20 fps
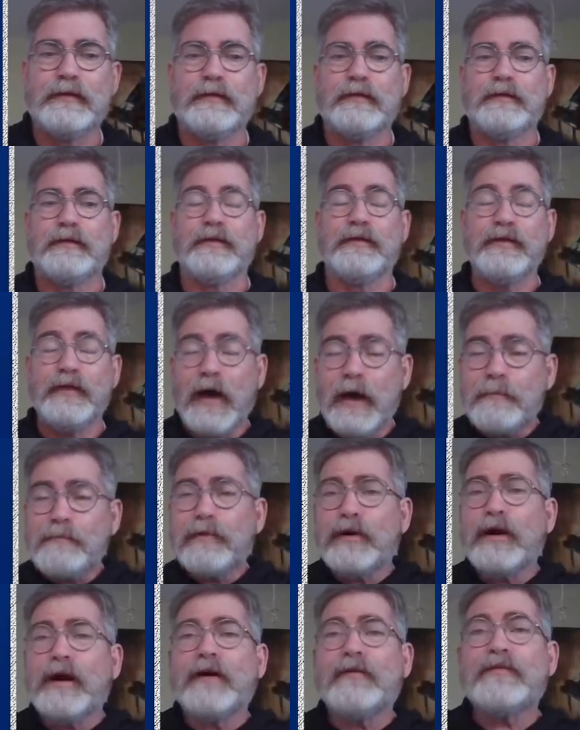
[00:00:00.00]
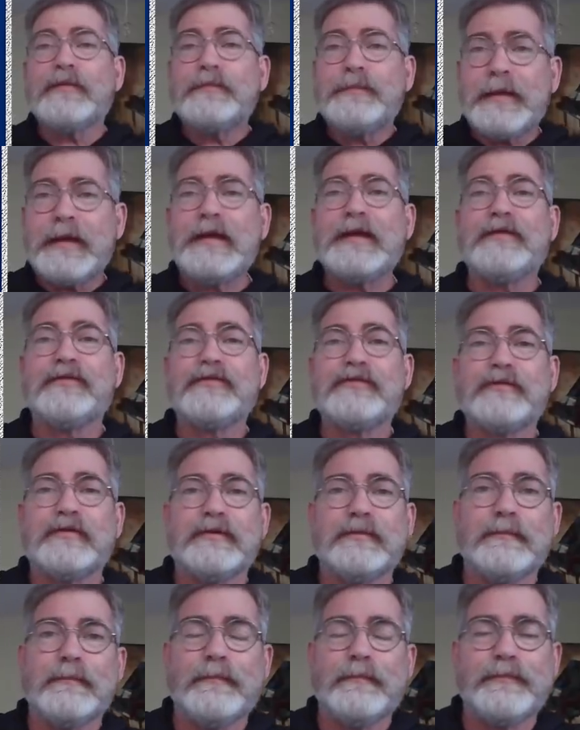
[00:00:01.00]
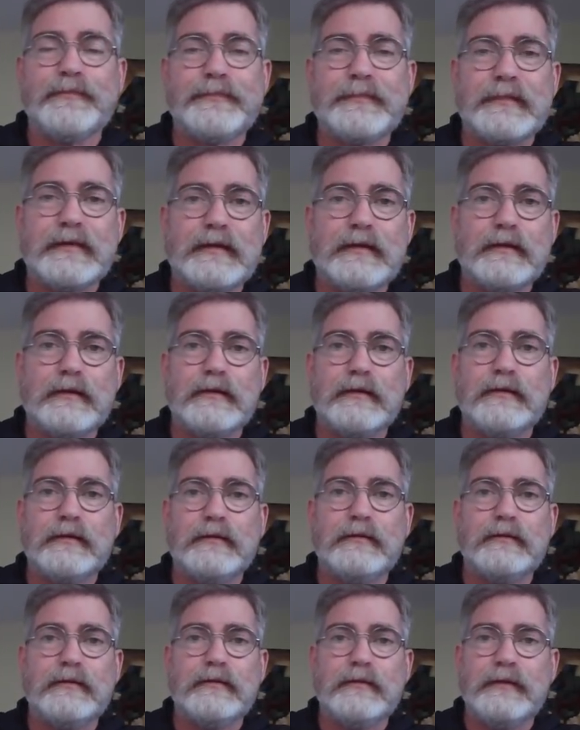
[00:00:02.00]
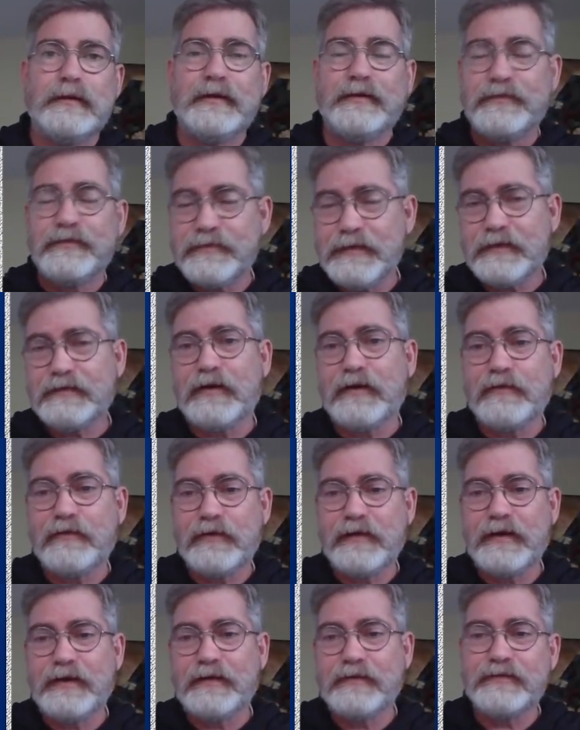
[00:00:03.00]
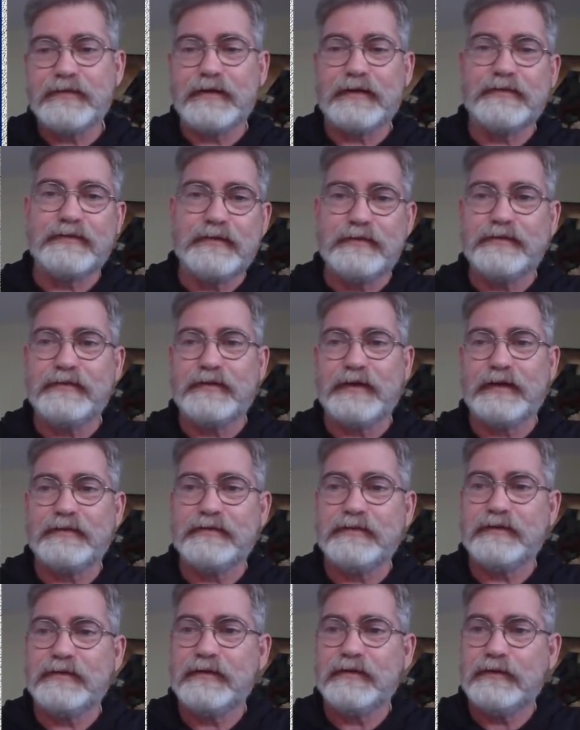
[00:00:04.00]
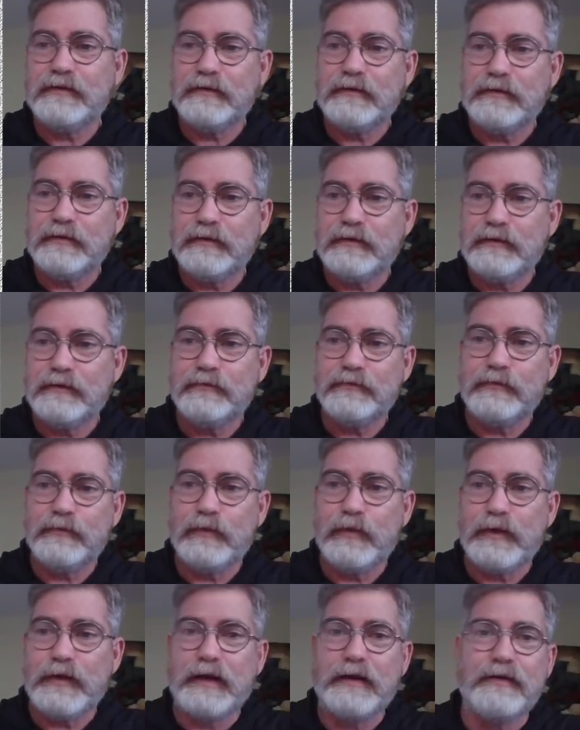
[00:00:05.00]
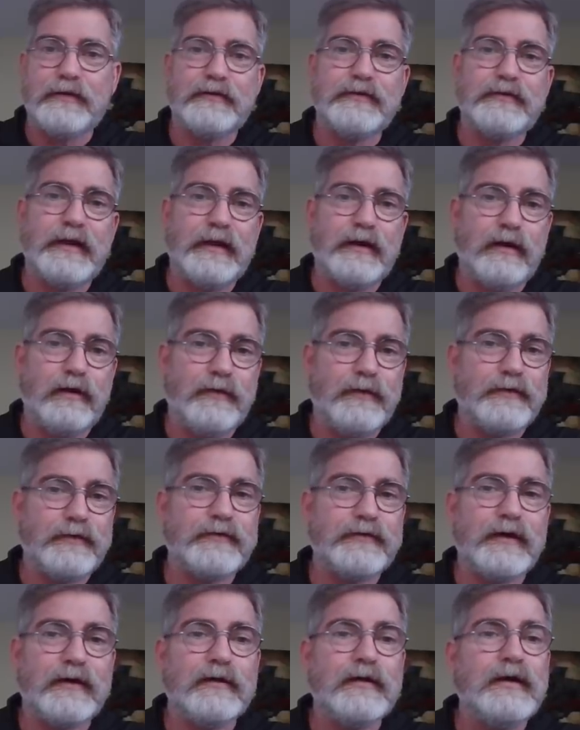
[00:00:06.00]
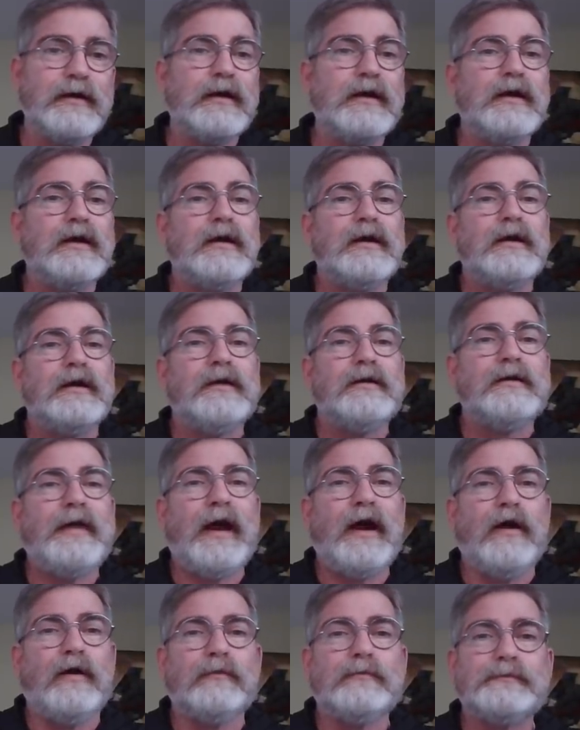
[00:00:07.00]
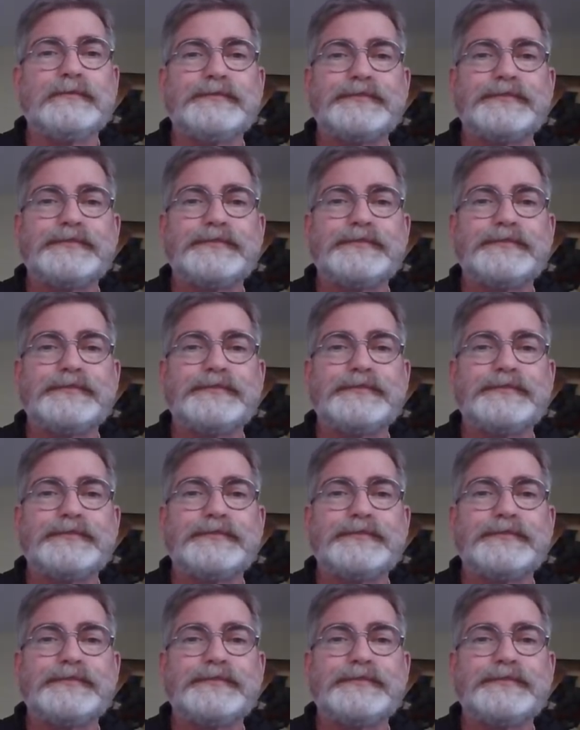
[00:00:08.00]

the number of the beast is 666, uh, from what I understand all this here. Now,